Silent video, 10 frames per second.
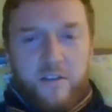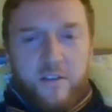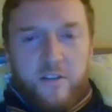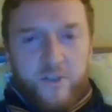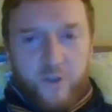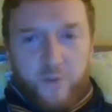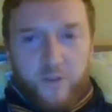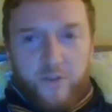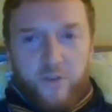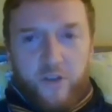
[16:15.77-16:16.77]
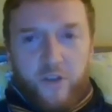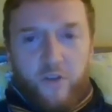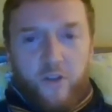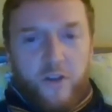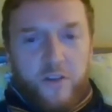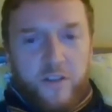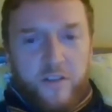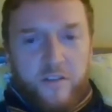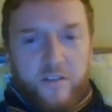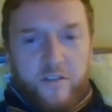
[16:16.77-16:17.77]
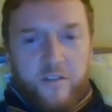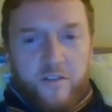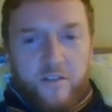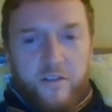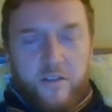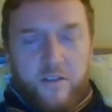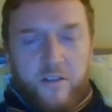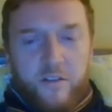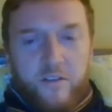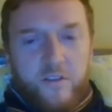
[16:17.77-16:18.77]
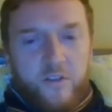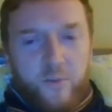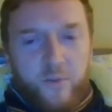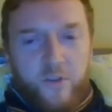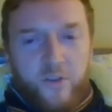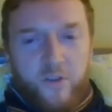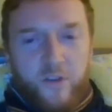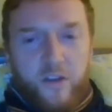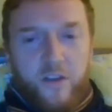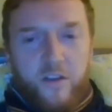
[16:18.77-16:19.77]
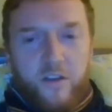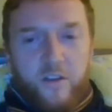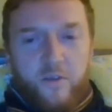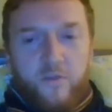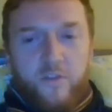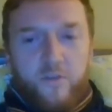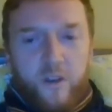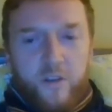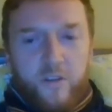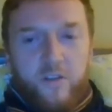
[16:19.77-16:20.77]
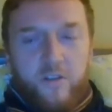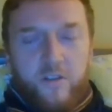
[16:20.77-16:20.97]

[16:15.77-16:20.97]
to stop enjoying your losses, to stop enjoying your destruction.